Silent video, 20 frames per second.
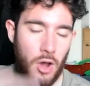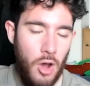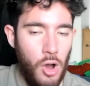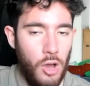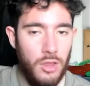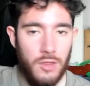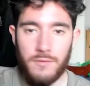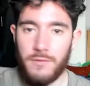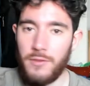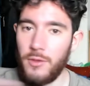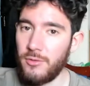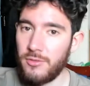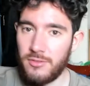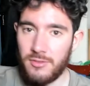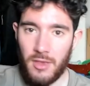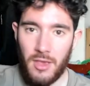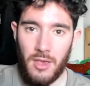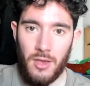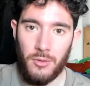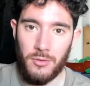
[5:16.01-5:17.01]
all of those
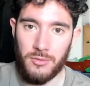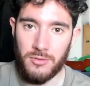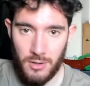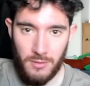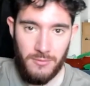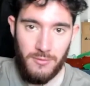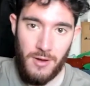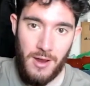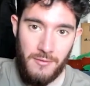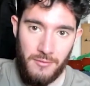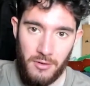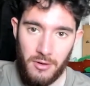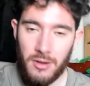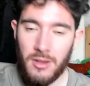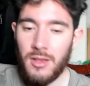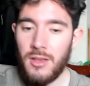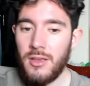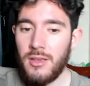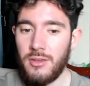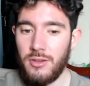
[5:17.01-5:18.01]
sales forever.
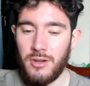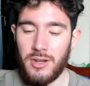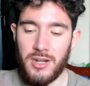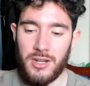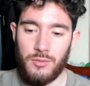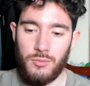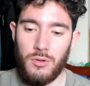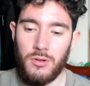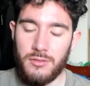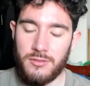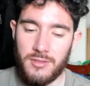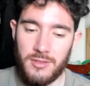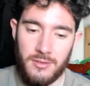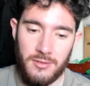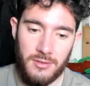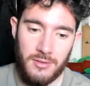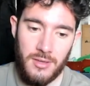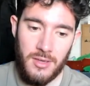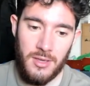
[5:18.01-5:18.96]
You're getting royalties.